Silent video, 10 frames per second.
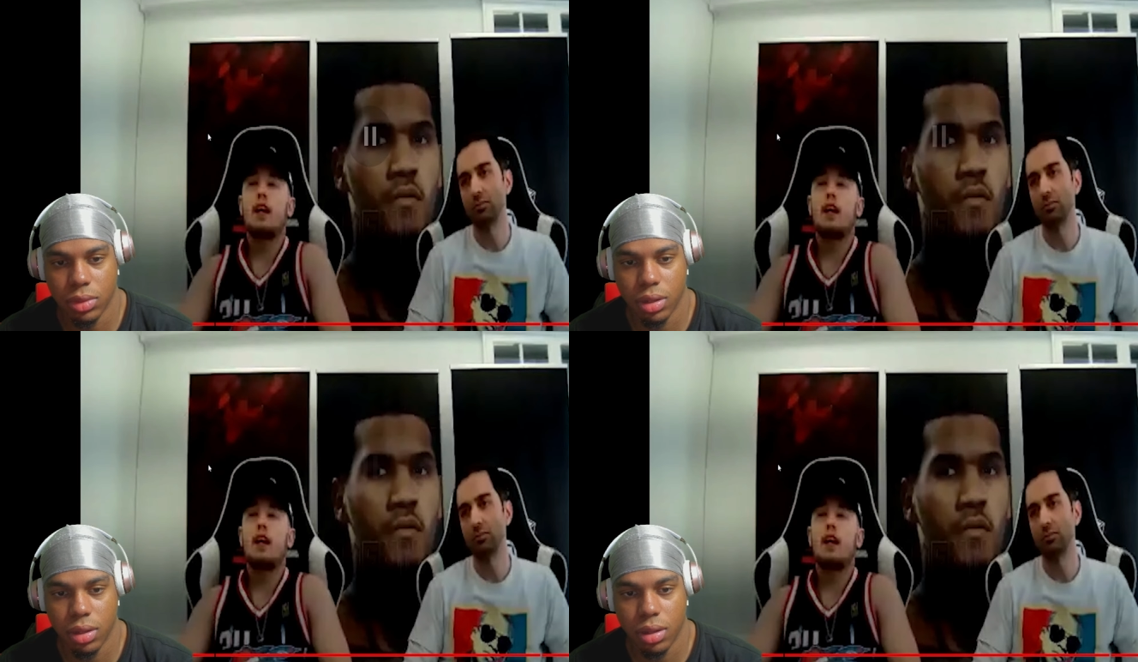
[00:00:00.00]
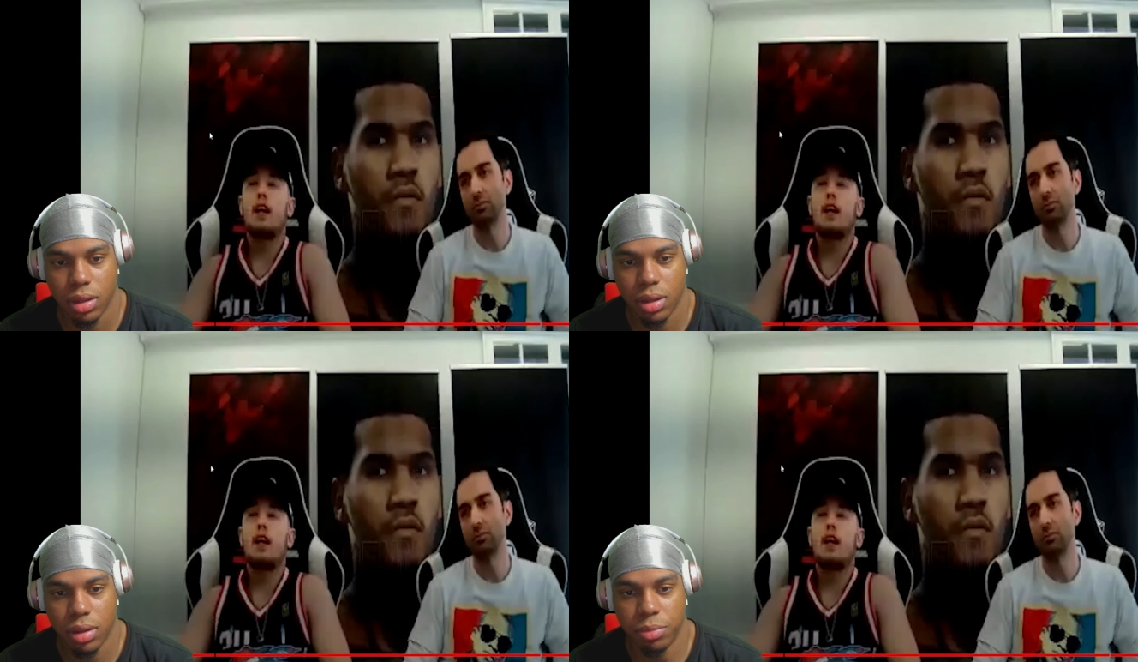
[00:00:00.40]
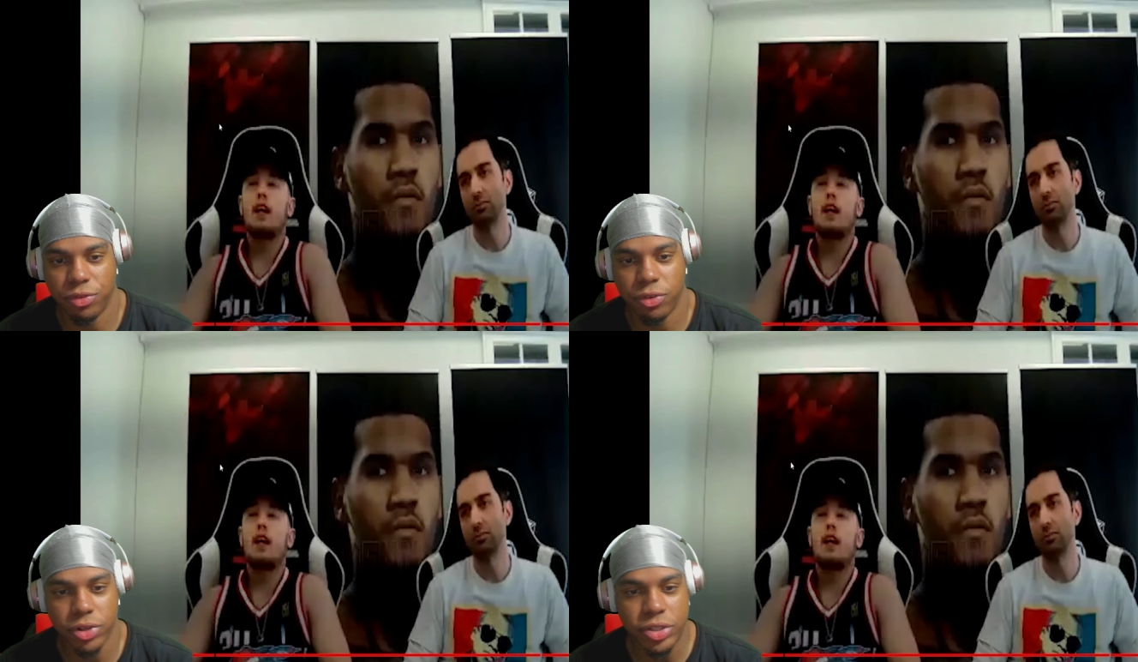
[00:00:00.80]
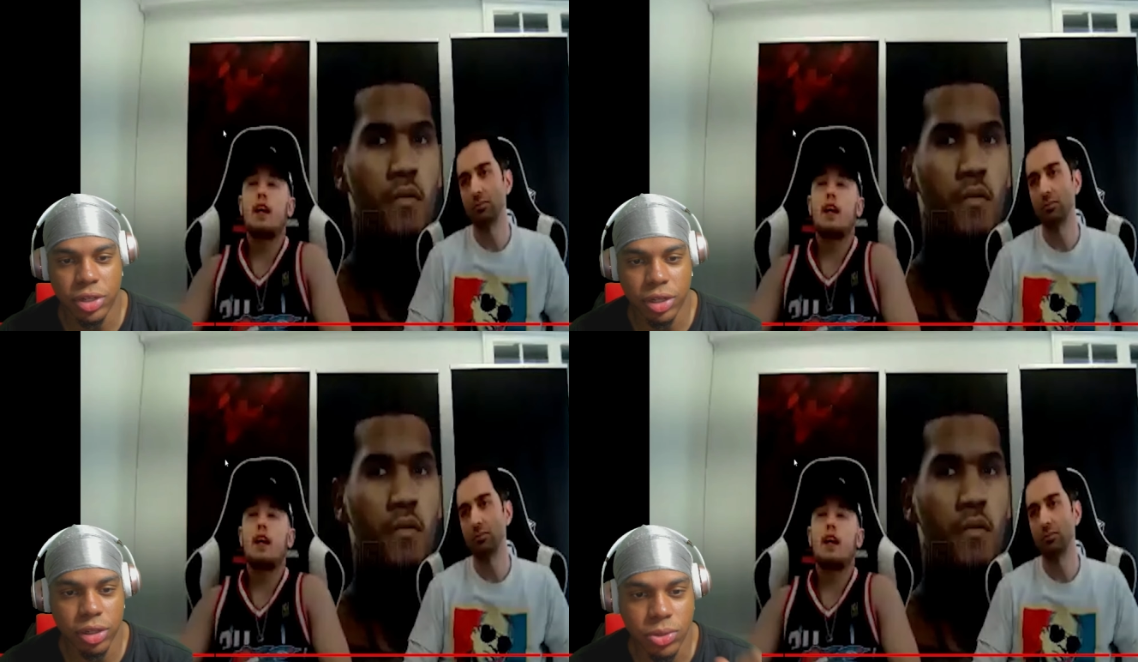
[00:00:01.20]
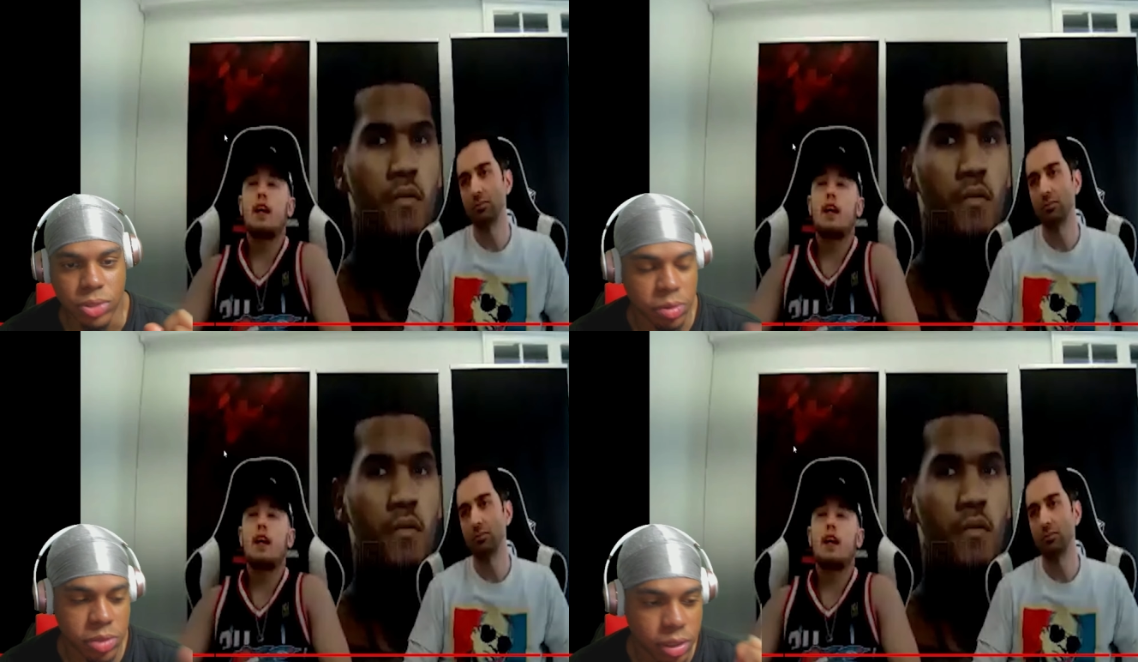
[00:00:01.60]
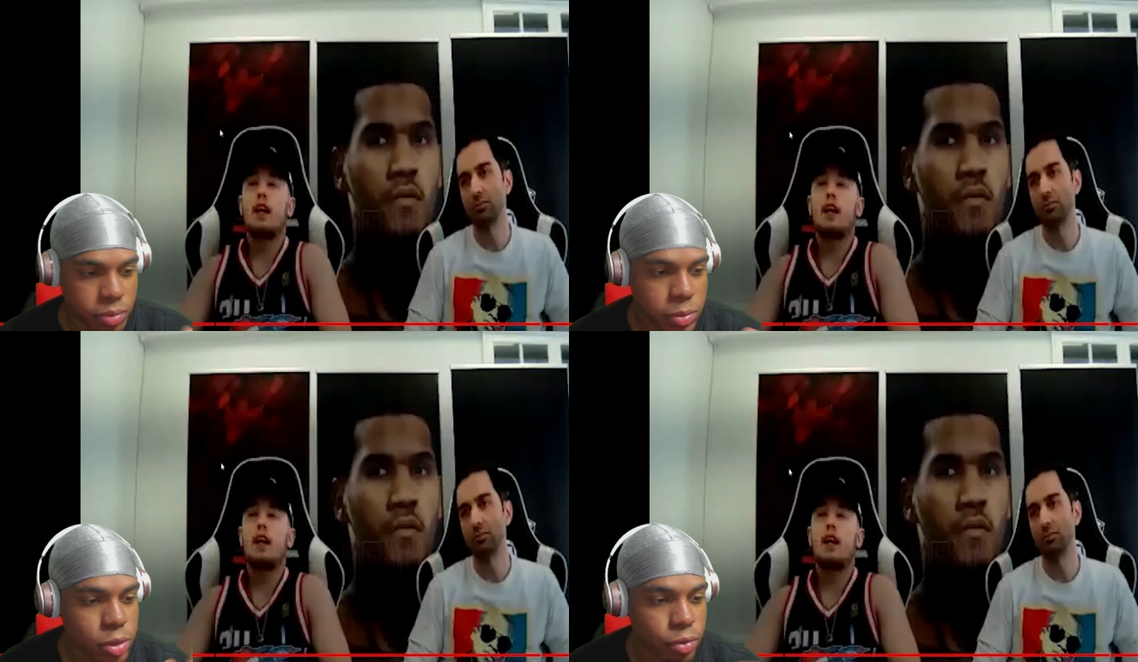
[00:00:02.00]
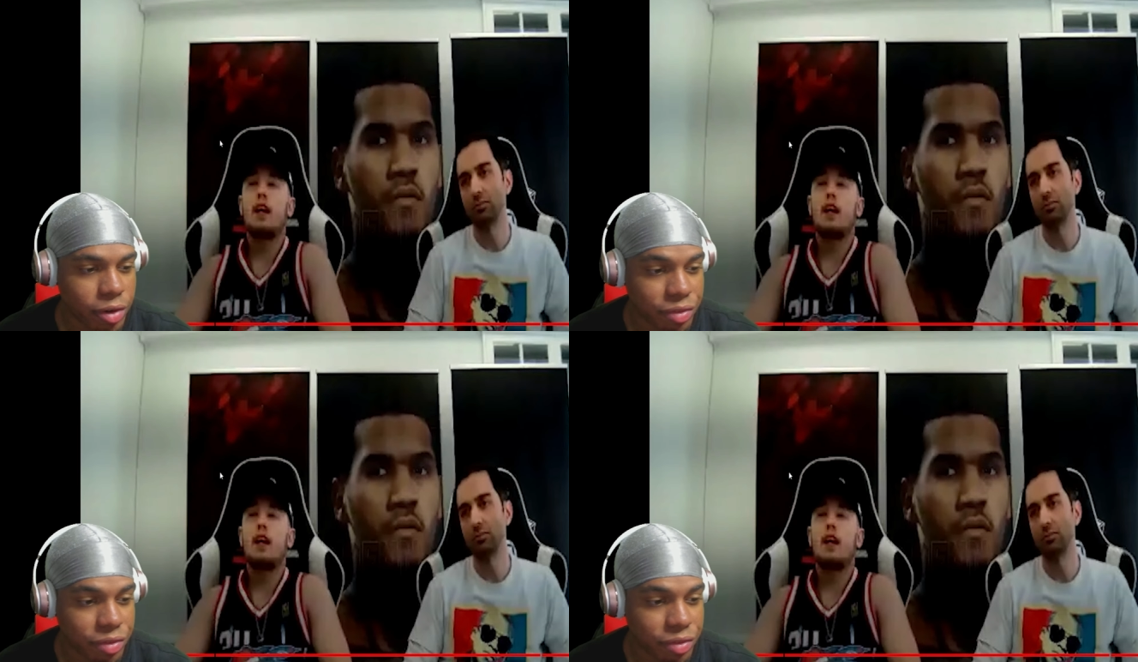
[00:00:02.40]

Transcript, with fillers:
Speaker 1: Yeah. Before Sunny goes, that was a terrific